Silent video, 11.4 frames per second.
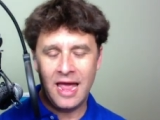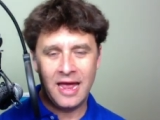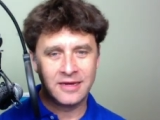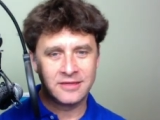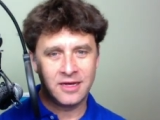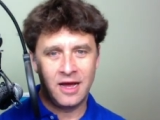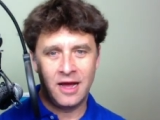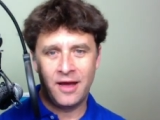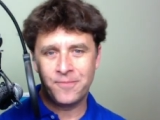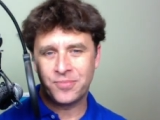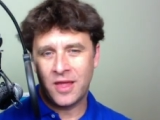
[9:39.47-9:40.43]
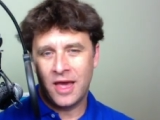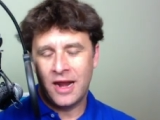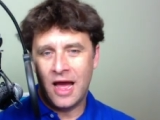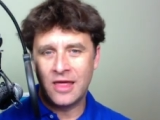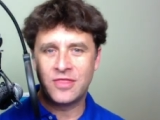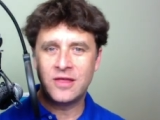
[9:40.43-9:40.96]
And uh,
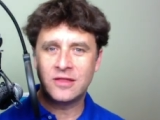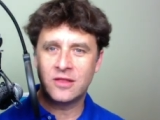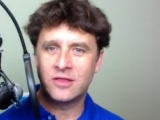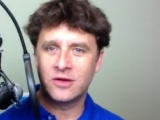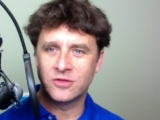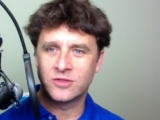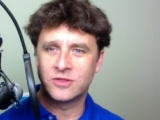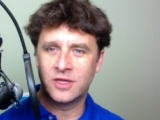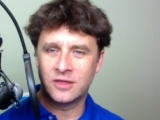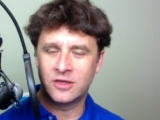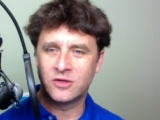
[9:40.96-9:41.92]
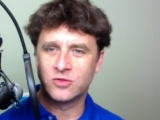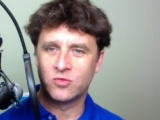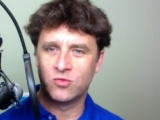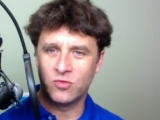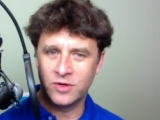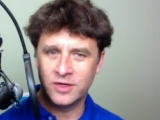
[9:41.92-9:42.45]
and I think that there's that there's
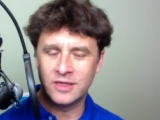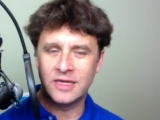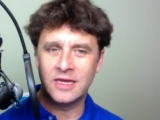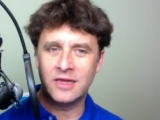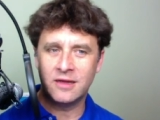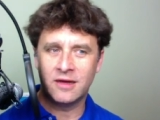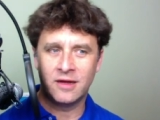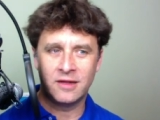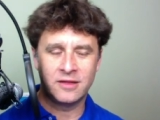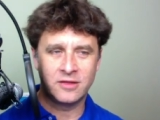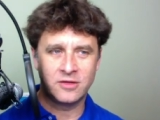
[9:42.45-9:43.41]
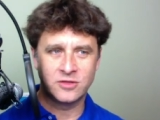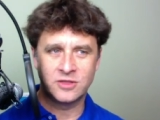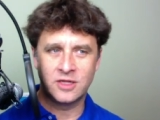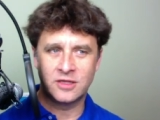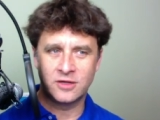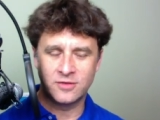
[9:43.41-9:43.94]
really uh, that there's
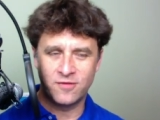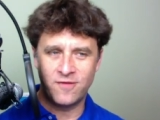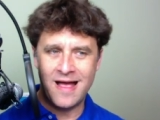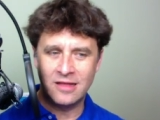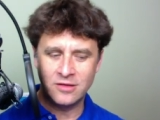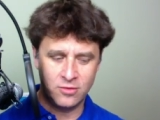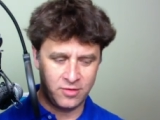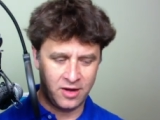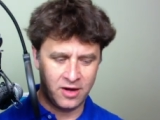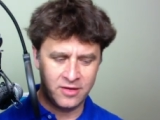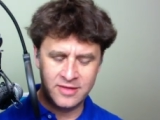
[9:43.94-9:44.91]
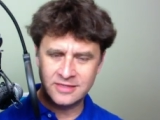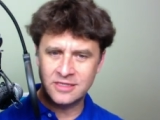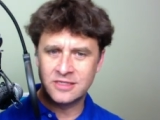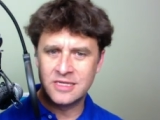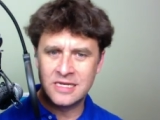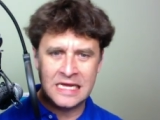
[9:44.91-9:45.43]
that there's value there. And this
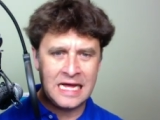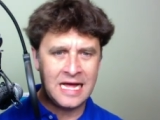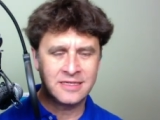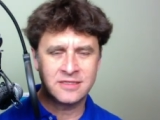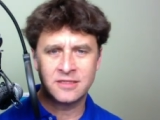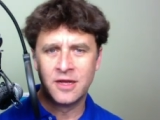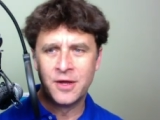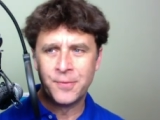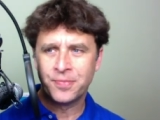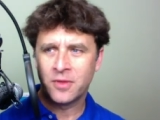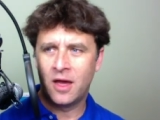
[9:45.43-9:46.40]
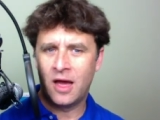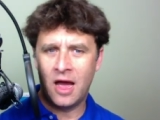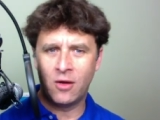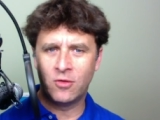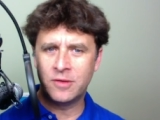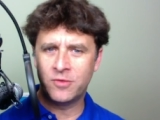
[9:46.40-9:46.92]
is not. Uh,
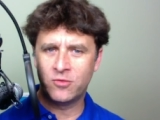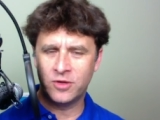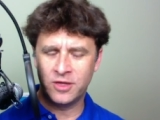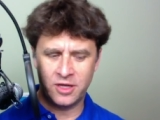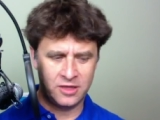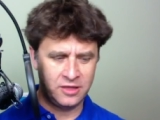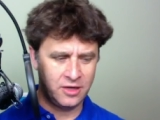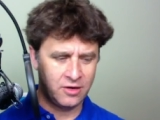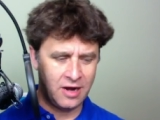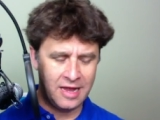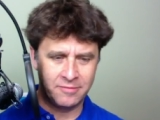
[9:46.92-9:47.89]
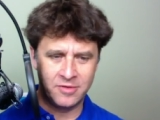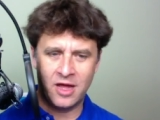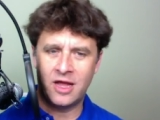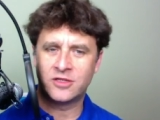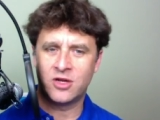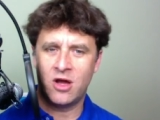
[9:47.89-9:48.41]
I want to be really clear. I am
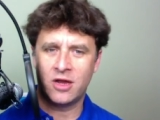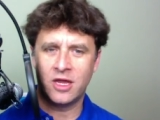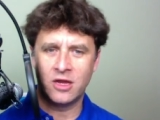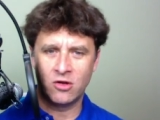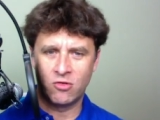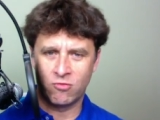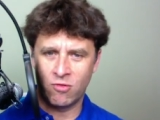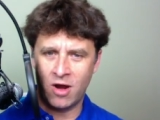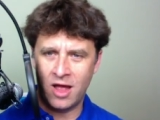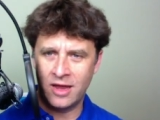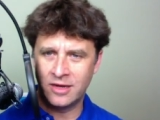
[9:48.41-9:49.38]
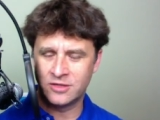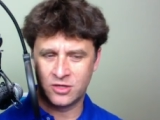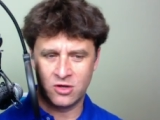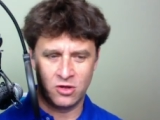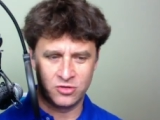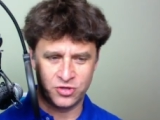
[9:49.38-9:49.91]
not talking
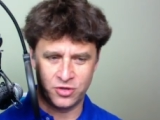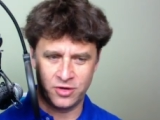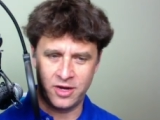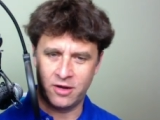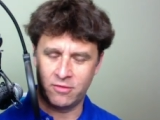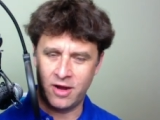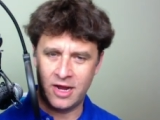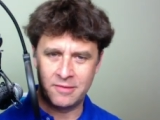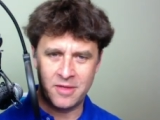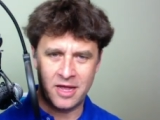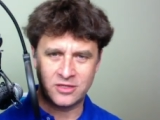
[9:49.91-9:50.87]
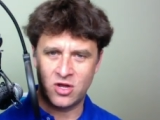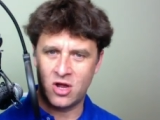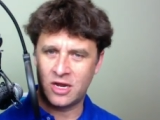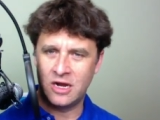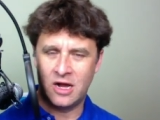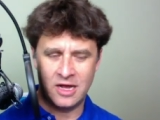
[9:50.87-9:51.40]
grind culture here, right? I'm not
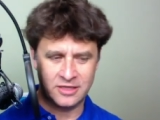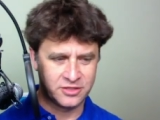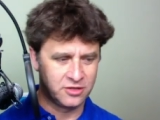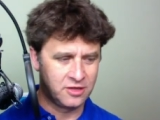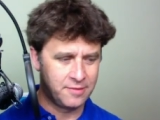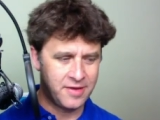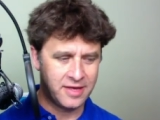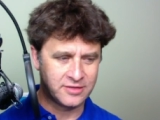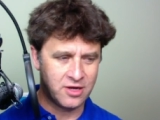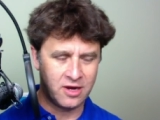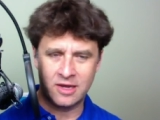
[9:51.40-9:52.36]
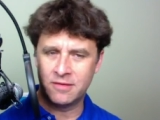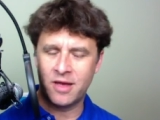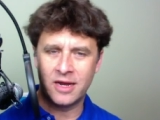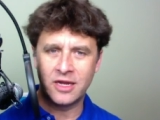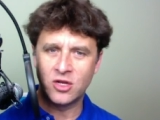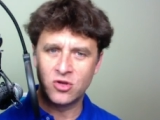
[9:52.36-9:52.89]
talking hustle. I'm not talking
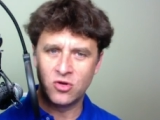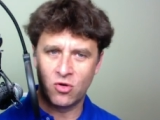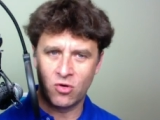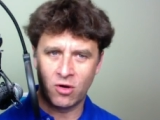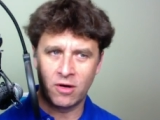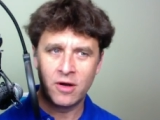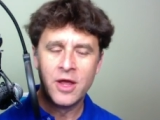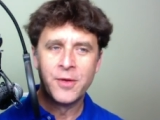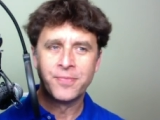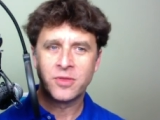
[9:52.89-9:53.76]
about ignore